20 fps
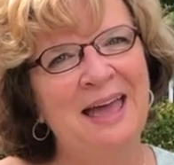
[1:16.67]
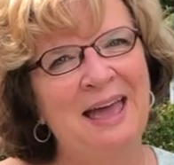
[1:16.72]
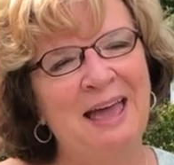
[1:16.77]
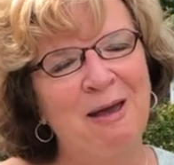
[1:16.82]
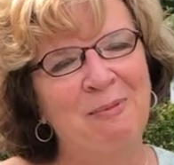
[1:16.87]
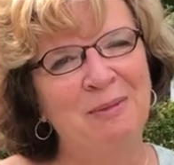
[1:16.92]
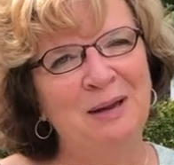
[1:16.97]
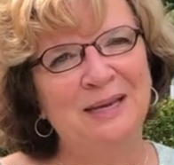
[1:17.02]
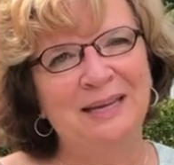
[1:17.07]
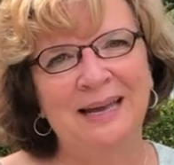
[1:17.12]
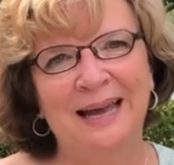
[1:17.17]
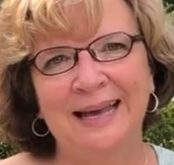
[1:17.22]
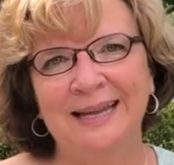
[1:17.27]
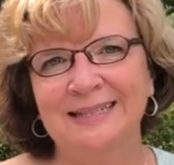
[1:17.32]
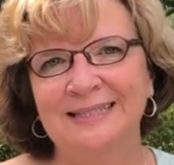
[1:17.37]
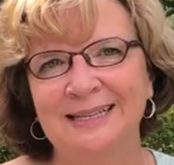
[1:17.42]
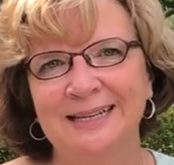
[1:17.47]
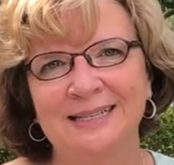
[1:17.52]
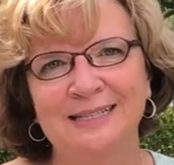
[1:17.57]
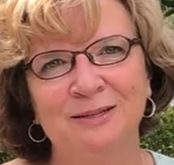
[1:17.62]
And my dad
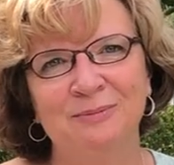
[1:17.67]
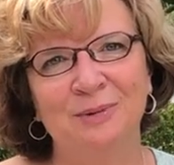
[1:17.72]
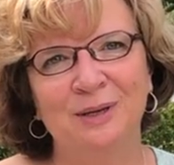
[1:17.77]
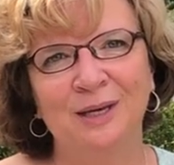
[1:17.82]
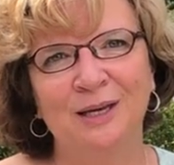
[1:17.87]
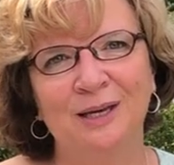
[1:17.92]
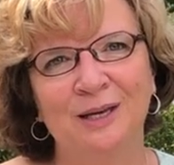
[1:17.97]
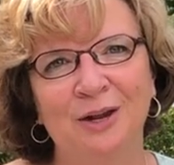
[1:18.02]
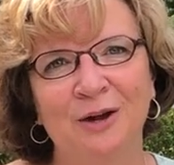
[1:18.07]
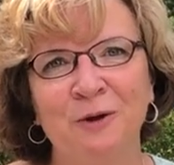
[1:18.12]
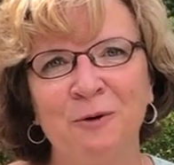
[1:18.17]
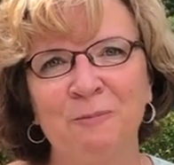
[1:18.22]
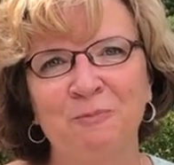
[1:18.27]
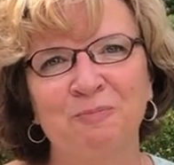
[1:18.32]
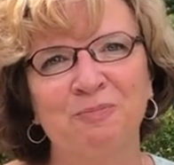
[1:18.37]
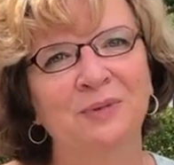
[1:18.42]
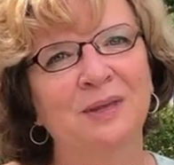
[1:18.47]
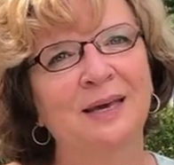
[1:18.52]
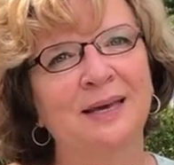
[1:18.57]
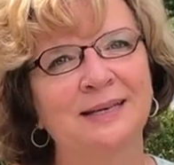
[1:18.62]
said to me, You know,
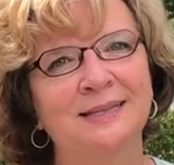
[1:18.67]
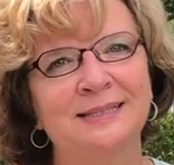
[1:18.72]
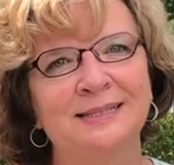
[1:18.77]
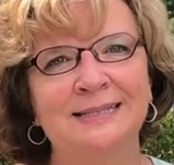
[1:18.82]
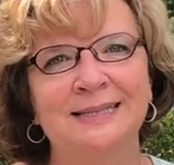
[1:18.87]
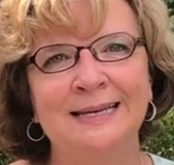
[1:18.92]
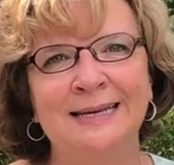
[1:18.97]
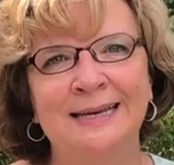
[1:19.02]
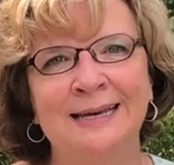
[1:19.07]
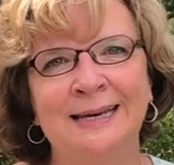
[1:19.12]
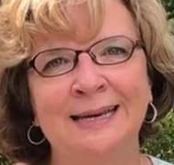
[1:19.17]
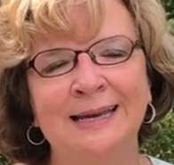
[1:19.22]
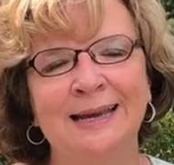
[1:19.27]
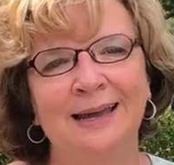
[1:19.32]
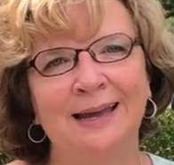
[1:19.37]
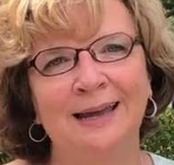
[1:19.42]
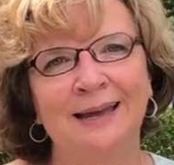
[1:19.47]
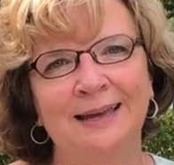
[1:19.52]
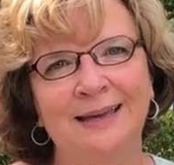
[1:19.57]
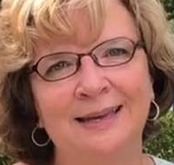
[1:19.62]
a C
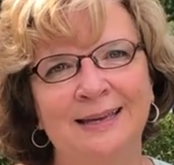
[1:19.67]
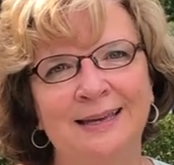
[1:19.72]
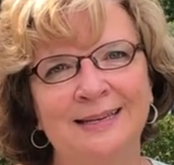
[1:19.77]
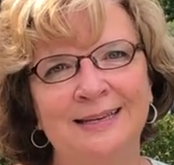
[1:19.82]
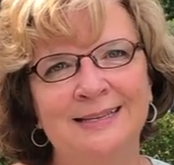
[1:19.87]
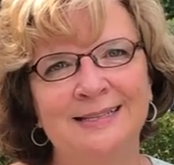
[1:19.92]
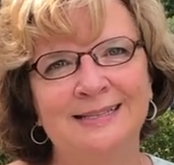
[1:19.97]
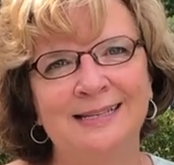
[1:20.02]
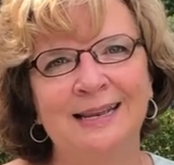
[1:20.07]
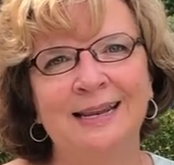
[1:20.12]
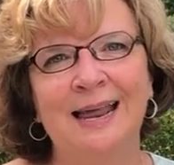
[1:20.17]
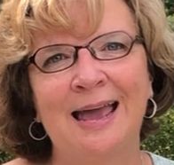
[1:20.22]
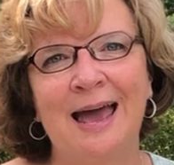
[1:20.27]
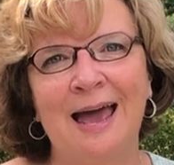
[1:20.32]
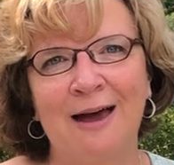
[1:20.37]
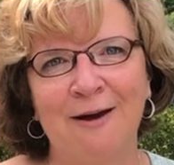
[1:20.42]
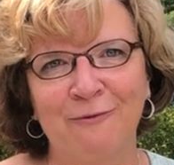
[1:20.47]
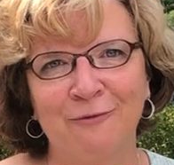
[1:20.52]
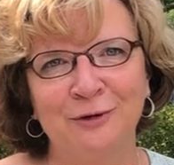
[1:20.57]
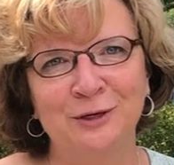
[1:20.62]
is an
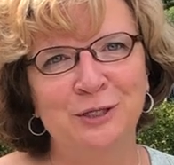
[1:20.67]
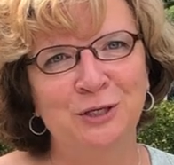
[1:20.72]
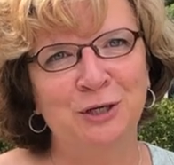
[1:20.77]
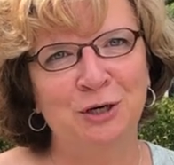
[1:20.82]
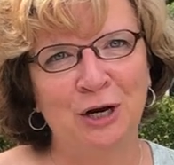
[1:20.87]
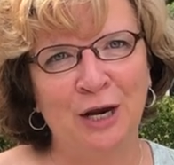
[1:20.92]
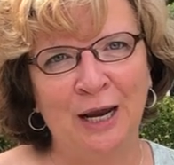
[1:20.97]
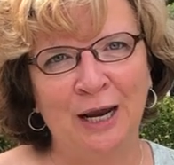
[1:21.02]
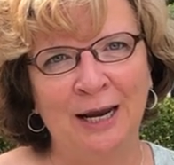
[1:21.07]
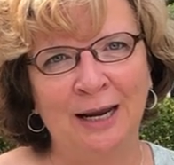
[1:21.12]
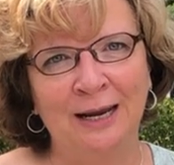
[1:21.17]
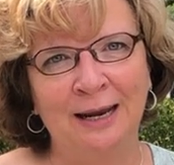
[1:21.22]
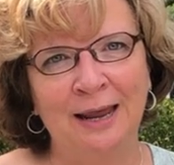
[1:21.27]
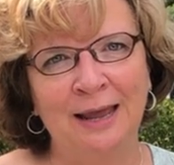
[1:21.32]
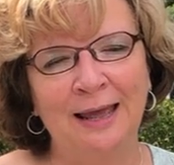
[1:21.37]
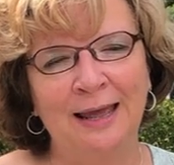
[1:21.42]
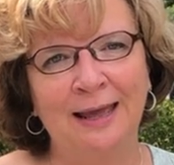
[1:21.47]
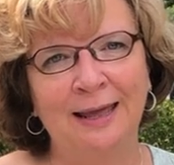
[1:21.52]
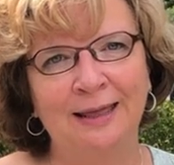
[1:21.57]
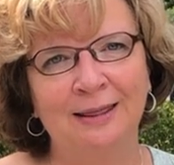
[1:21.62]
average grade,
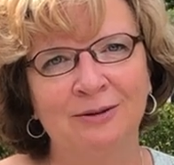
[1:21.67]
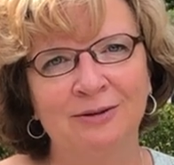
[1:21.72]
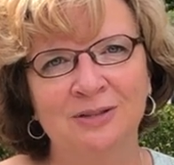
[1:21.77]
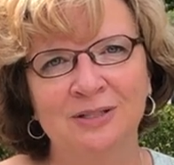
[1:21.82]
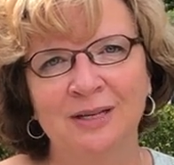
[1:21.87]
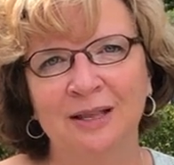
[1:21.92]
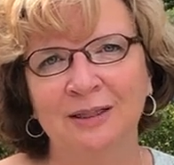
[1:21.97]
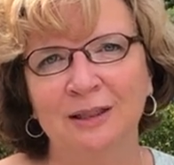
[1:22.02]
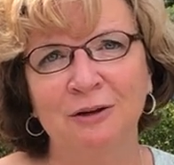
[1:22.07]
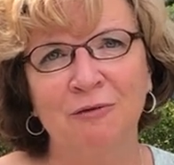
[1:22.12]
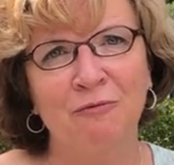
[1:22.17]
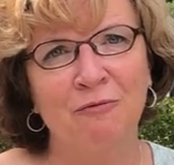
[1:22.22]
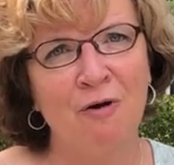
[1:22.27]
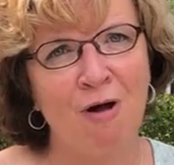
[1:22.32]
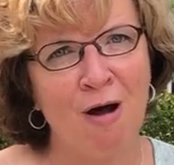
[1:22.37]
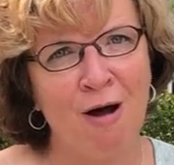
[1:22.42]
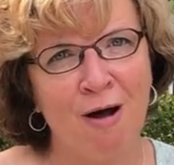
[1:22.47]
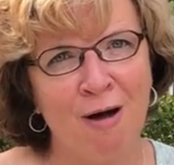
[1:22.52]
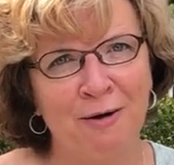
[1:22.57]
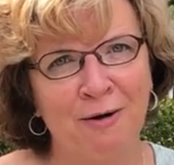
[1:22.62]
and there's nothing
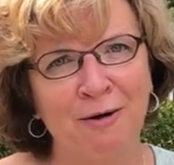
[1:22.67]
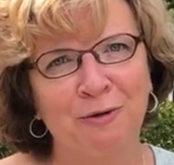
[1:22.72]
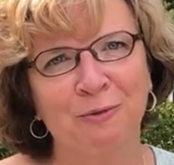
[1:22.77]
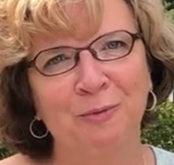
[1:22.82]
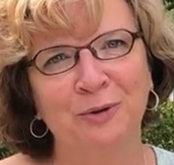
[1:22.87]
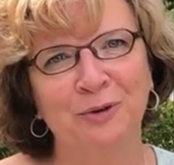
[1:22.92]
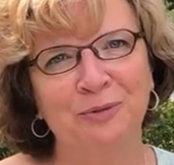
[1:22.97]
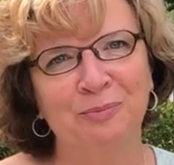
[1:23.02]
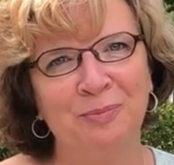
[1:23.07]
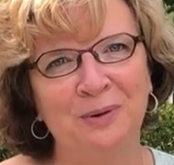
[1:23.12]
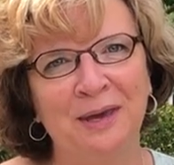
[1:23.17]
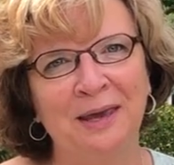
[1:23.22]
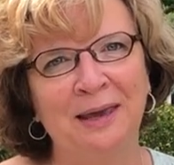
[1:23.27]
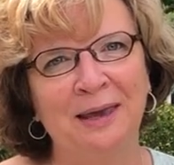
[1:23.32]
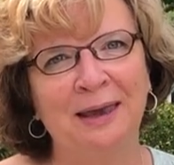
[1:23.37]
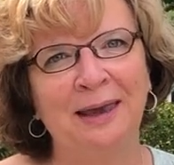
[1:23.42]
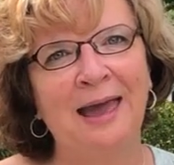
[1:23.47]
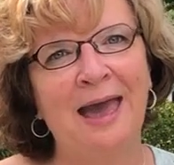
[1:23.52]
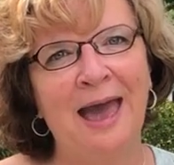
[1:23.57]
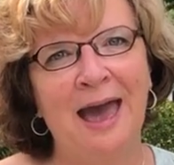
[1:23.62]
wrong with
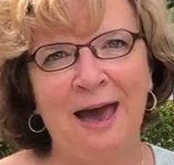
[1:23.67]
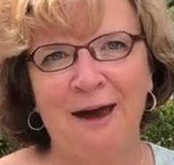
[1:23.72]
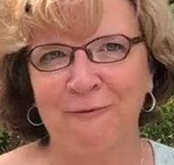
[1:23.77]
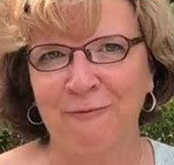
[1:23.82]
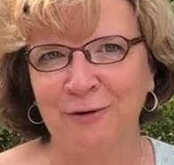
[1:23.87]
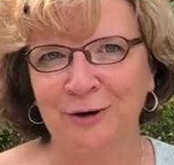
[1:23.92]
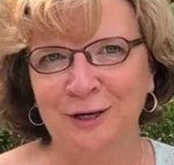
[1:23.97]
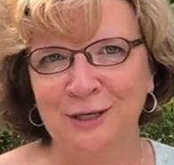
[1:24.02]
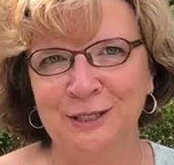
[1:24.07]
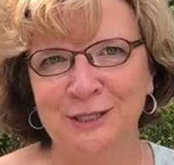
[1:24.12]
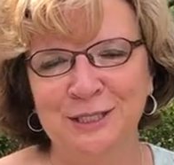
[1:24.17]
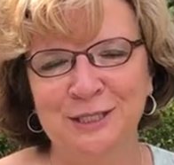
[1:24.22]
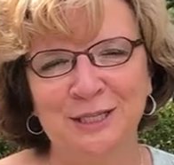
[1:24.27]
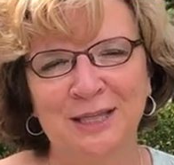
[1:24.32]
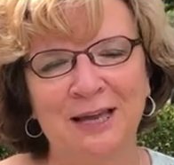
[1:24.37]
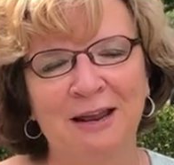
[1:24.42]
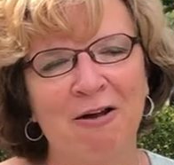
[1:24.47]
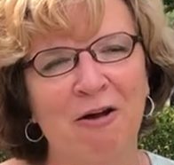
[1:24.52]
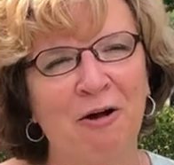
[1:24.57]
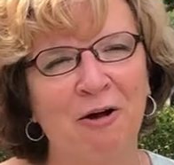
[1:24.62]
being average,
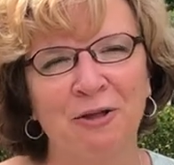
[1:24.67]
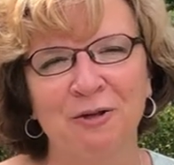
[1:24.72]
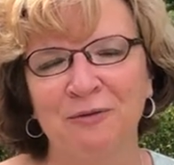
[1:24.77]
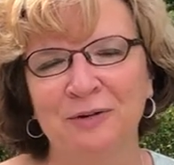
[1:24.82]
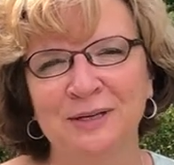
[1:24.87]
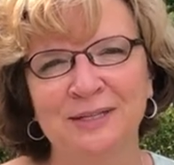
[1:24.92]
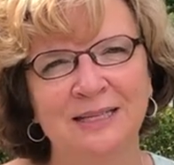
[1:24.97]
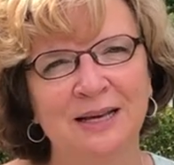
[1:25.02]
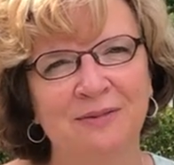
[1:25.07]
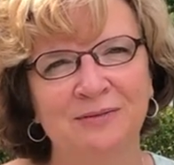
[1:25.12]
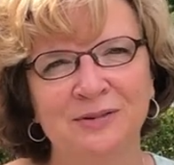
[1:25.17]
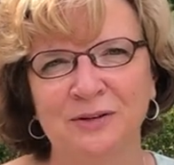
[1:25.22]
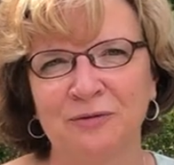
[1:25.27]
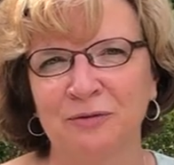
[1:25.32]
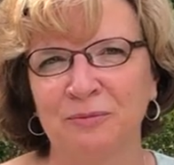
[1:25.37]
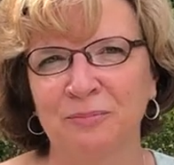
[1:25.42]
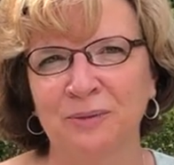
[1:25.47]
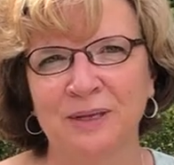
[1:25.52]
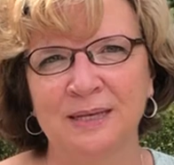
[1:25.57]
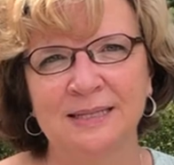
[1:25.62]
that all of us have
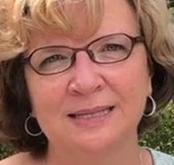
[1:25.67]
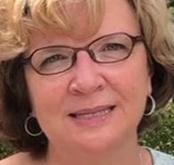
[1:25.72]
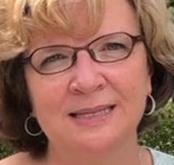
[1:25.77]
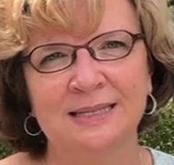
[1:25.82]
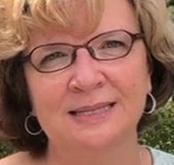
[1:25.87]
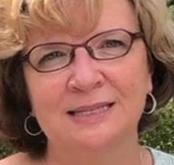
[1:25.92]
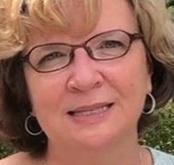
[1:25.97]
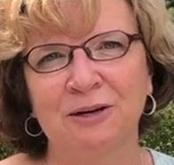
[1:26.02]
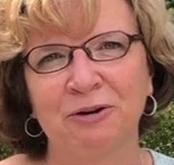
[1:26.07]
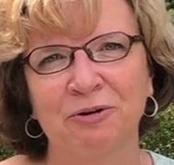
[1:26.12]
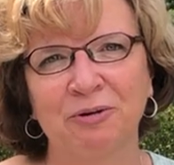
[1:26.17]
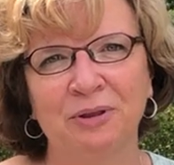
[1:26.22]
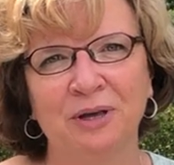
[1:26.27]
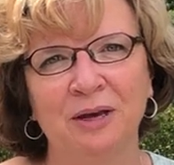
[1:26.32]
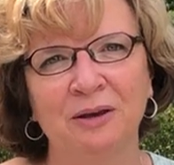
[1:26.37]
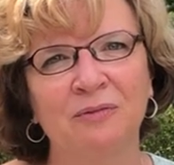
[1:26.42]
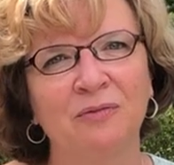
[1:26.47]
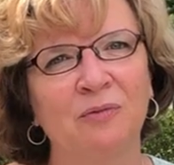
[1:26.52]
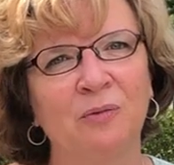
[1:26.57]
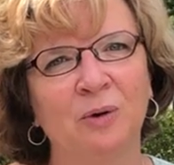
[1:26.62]
different places in our
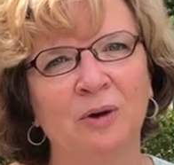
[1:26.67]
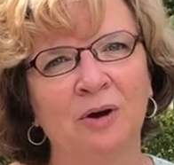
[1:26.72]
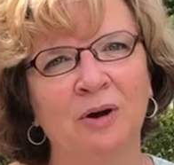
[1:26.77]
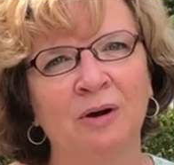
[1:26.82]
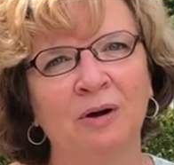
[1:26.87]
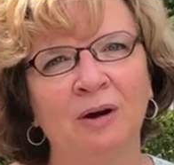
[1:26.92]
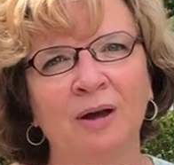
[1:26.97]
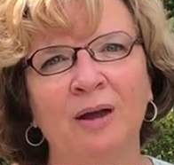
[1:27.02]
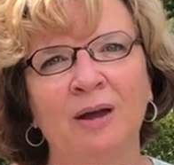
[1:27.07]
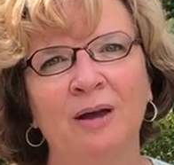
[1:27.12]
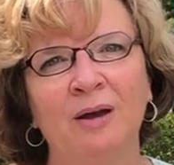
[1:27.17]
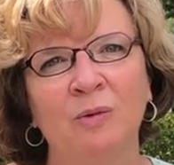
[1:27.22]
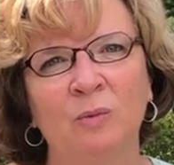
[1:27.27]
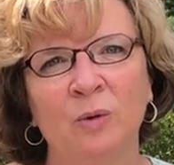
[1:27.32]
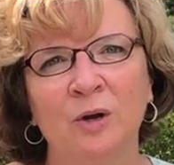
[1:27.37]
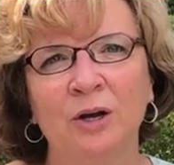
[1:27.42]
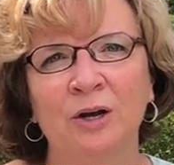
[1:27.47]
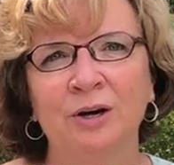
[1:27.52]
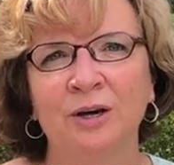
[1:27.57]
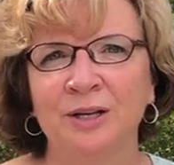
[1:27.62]
life where
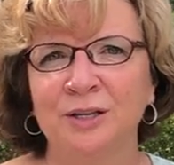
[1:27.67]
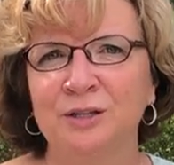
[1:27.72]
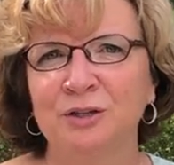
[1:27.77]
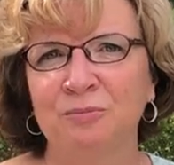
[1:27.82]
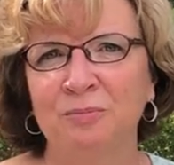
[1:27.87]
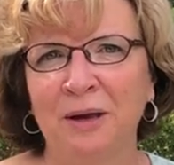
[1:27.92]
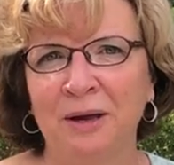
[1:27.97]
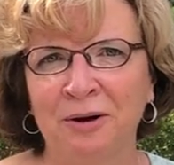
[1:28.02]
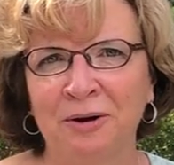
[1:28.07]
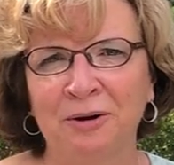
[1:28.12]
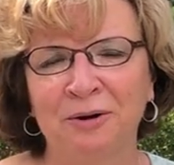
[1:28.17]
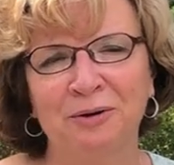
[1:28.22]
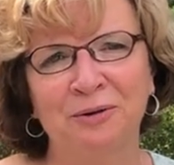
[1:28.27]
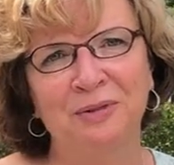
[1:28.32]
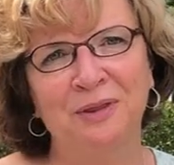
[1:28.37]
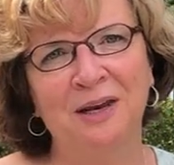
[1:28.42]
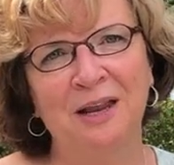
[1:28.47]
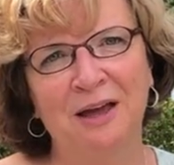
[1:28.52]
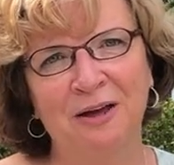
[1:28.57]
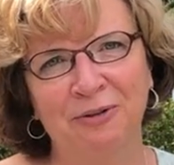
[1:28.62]
we are going to do better
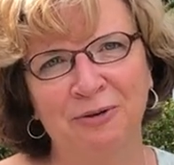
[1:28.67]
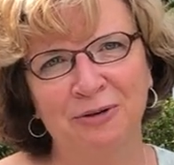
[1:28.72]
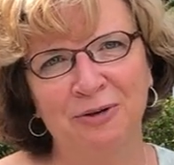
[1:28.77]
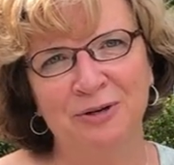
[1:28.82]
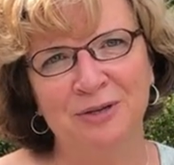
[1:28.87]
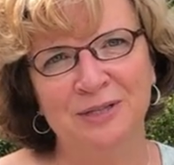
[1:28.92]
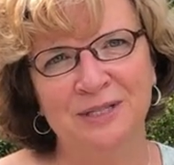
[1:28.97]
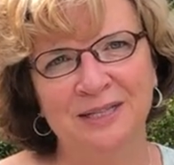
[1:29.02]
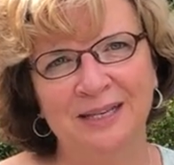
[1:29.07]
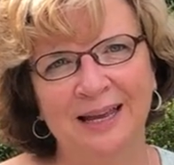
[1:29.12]
than others.